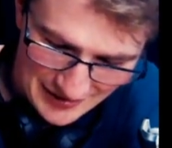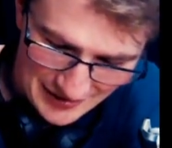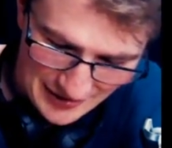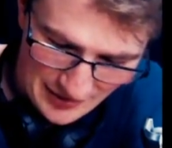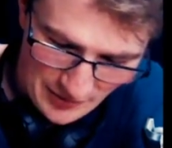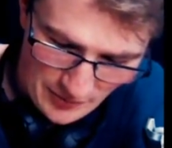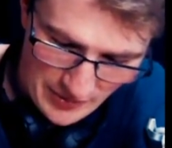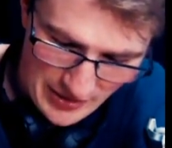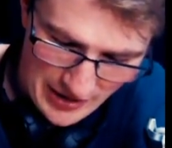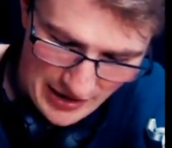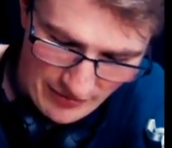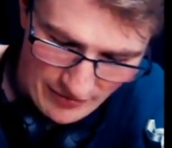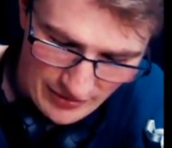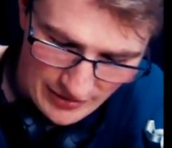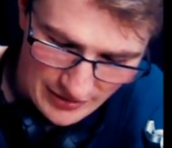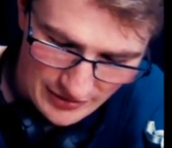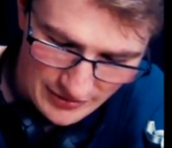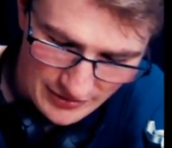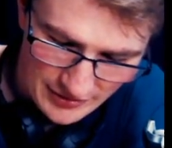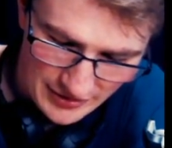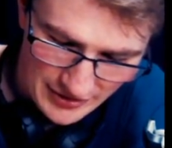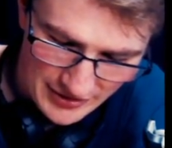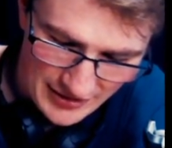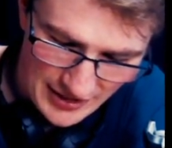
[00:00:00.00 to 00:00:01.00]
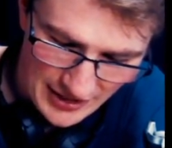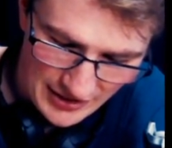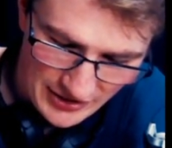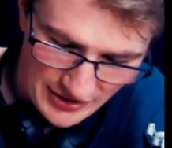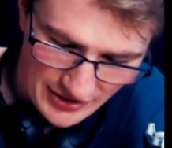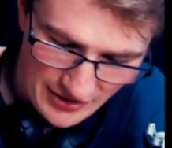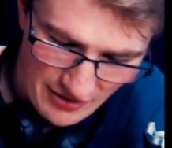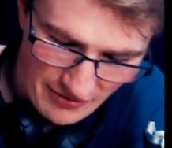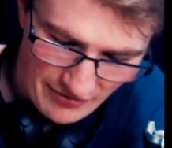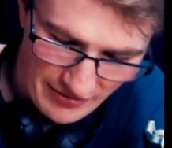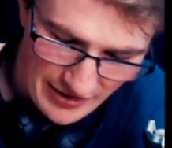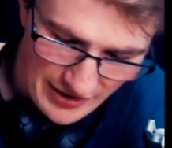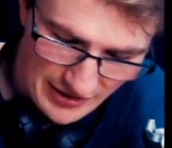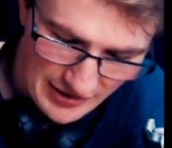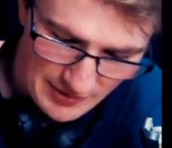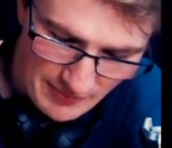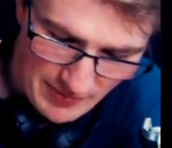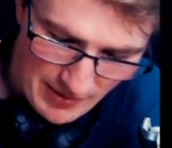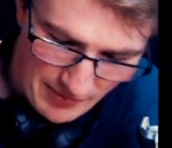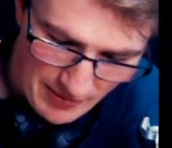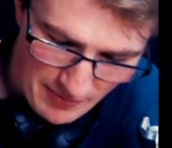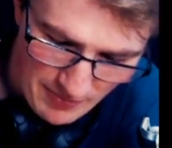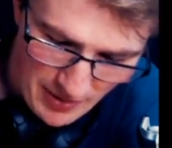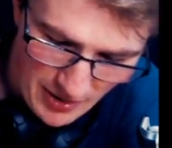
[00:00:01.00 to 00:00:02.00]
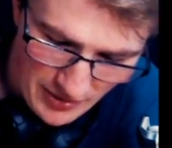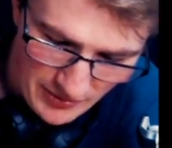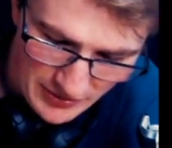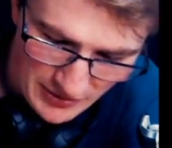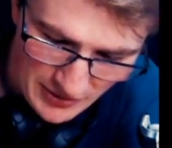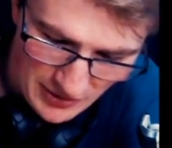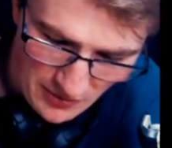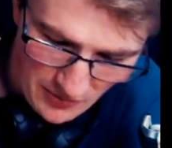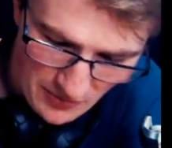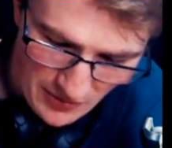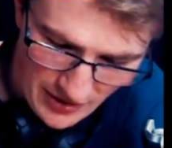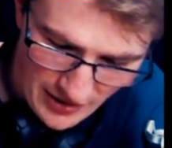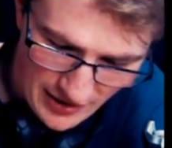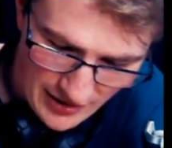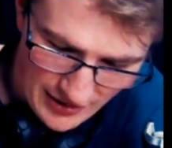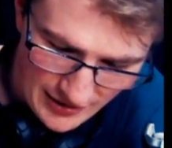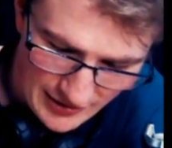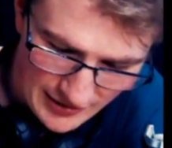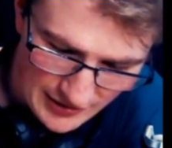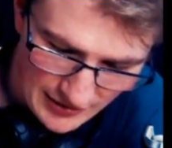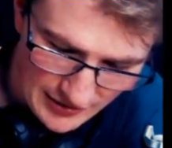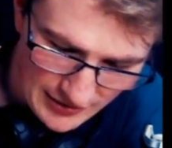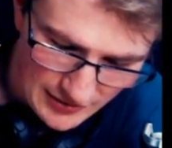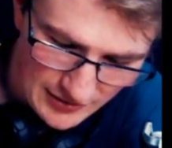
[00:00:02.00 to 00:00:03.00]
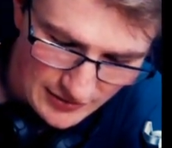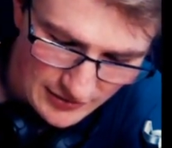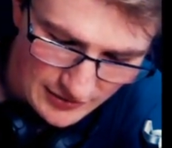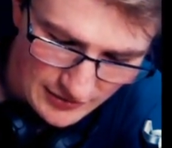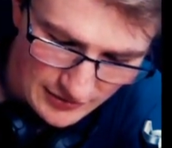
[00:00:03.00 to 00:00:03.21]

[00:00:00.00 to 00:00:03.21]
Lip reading: We have a little section over there to be able to post your work and